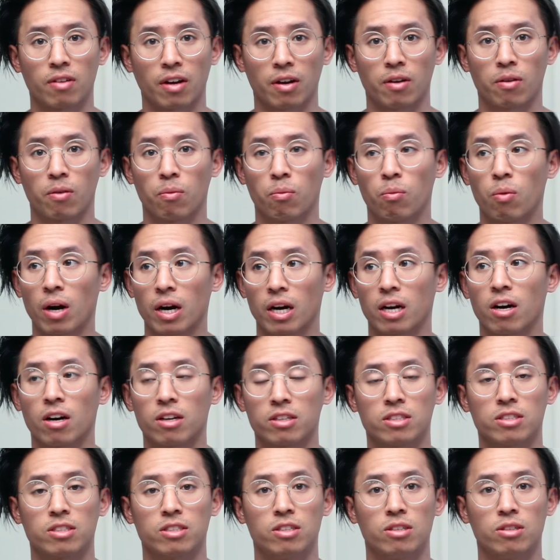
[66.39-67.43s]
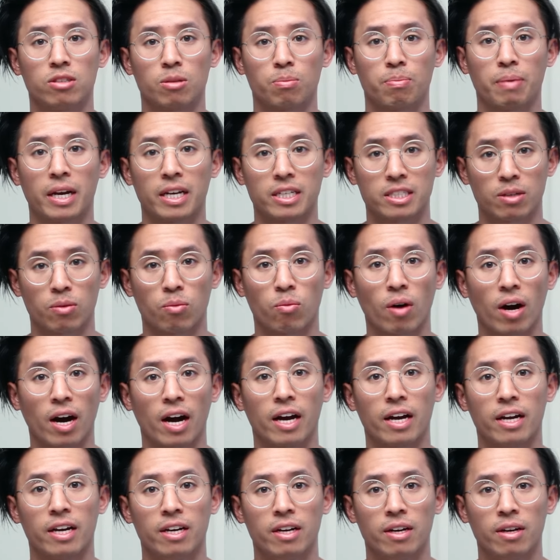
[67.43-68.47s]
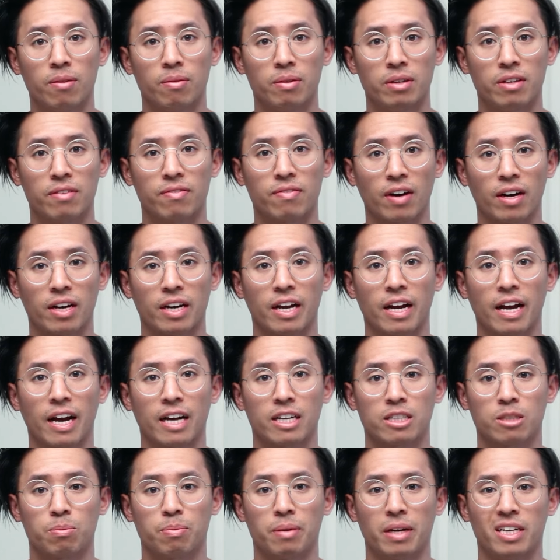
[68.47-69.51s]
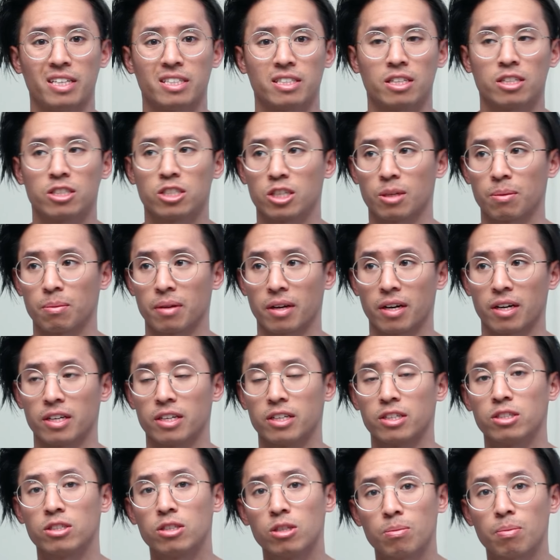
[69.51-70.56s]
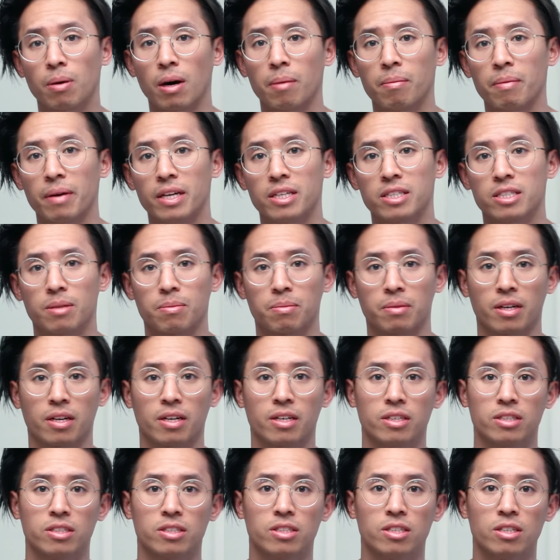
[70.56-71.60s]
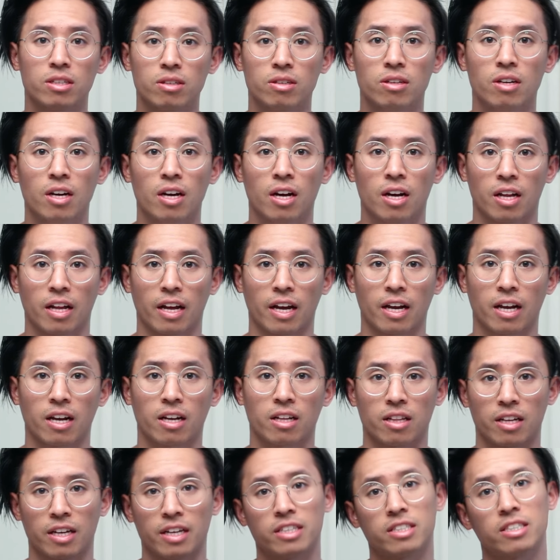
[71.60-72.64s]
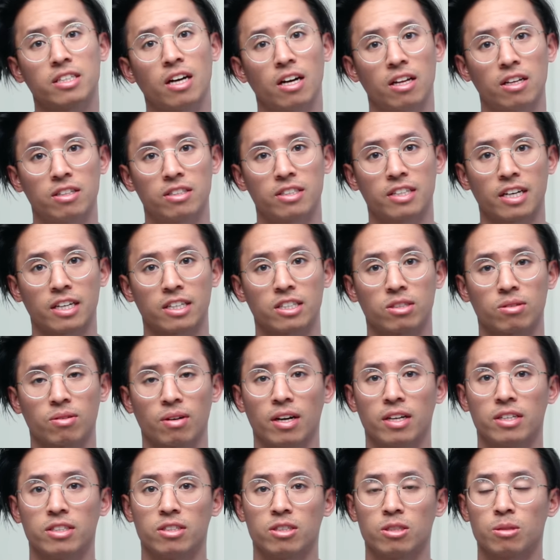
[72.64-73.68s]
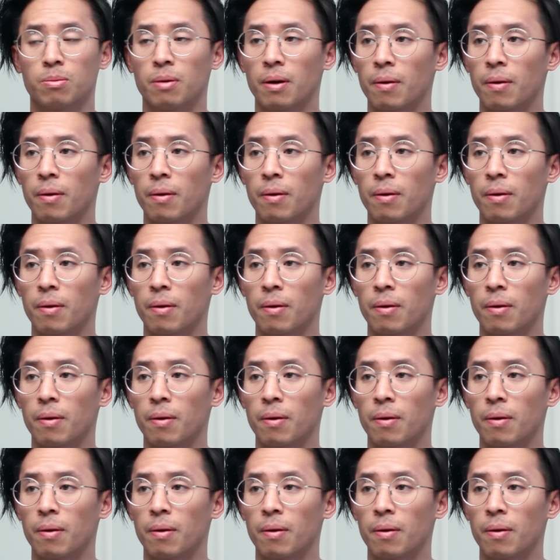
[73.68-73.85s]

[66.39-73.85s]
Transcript: like what constitutes a paste and why we define it as a paste, similarities to pomades, similarities to like clays and other texturizers.